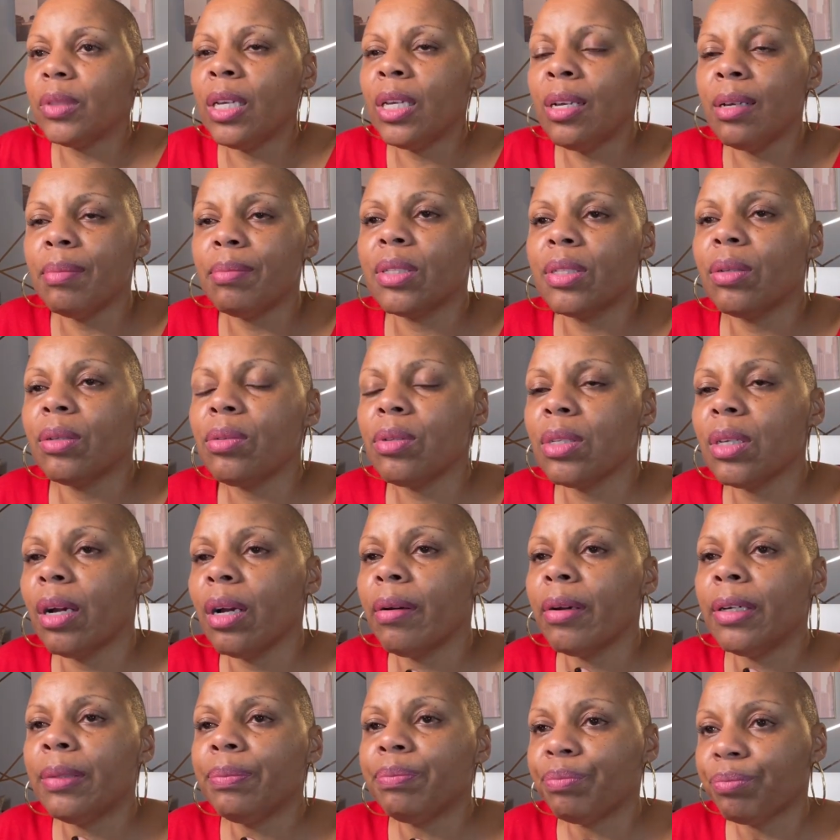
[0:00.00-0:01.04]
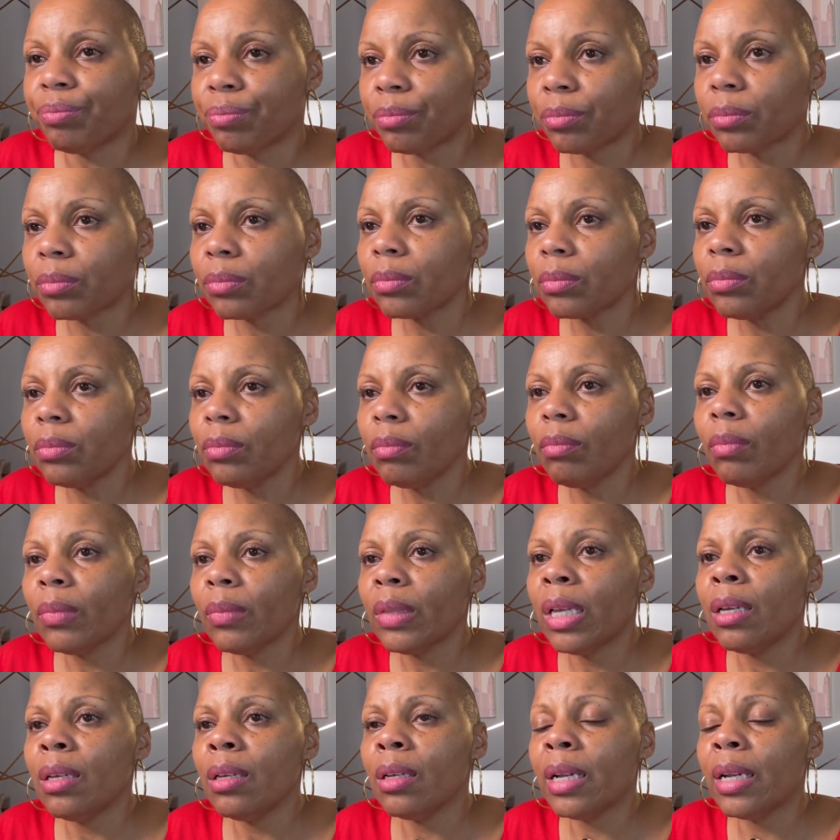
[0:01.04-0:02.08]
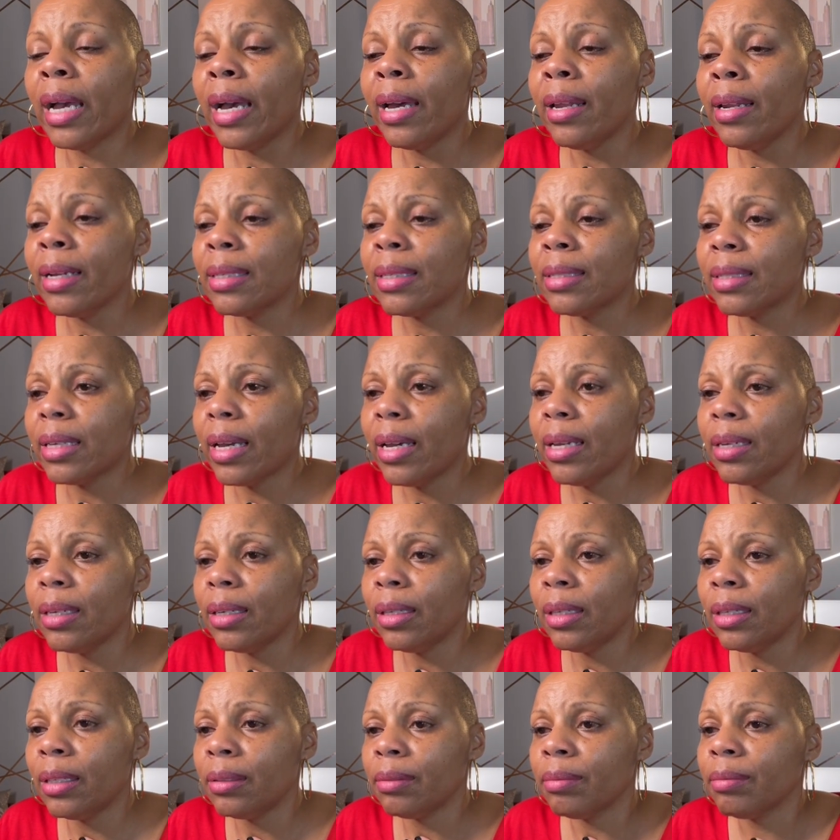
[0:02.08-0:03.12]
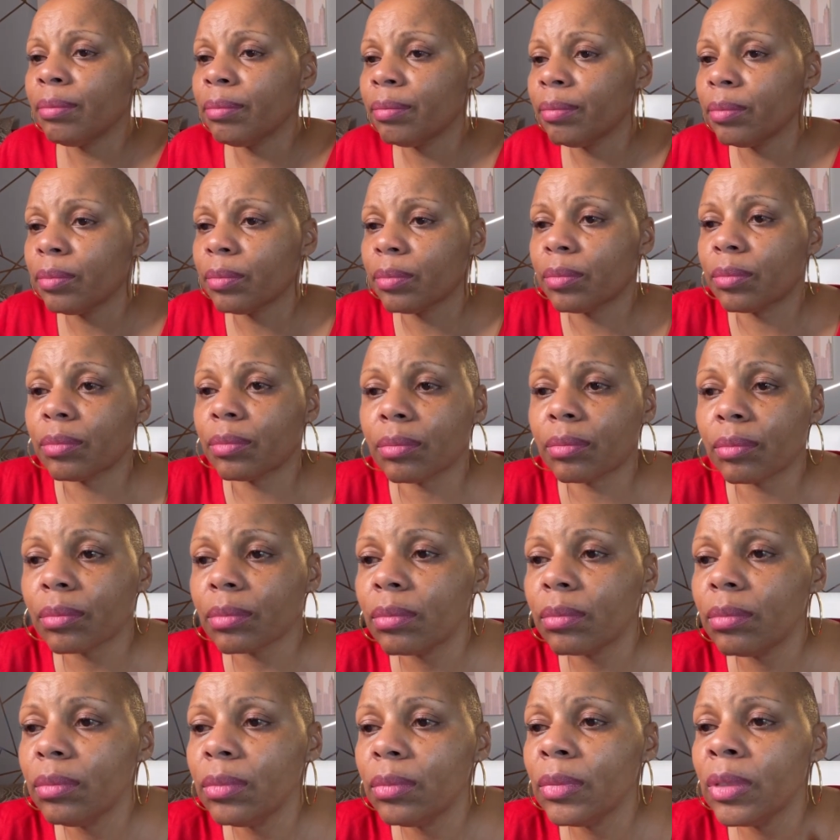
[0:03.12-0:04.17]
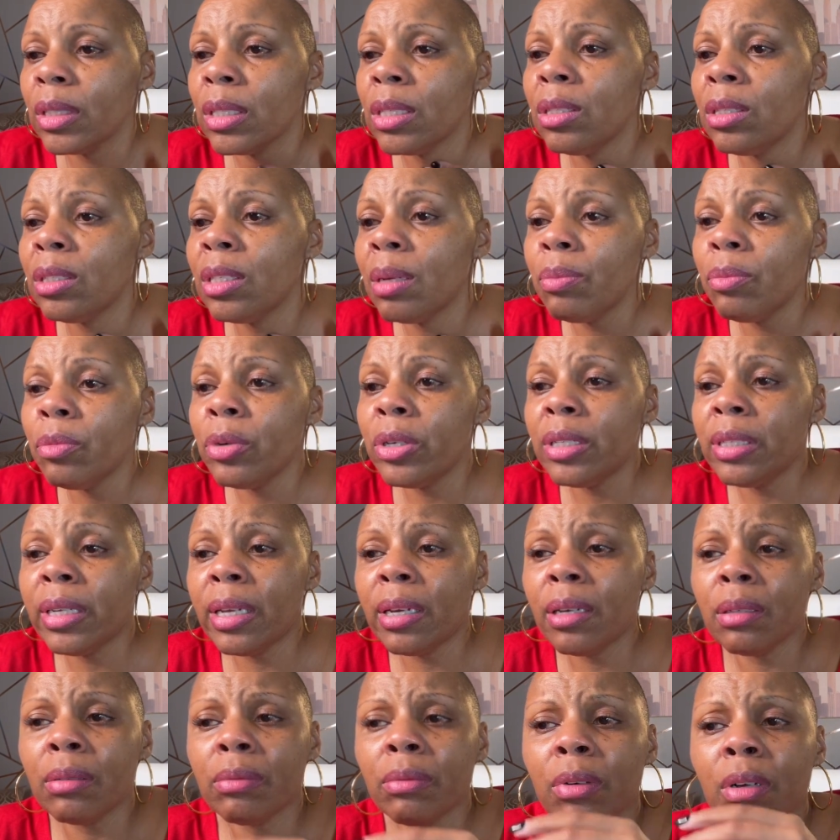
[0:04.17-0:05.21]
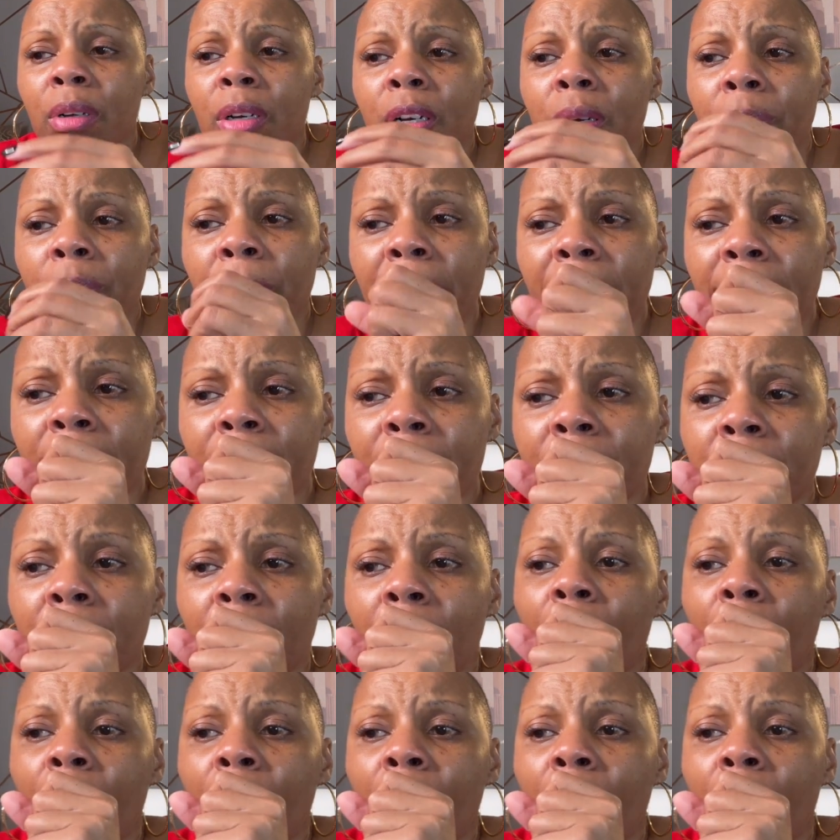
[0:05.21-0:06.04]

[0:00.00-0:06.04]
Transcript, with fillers: I'm so sorry. I got excited and something went down the wrong pipe.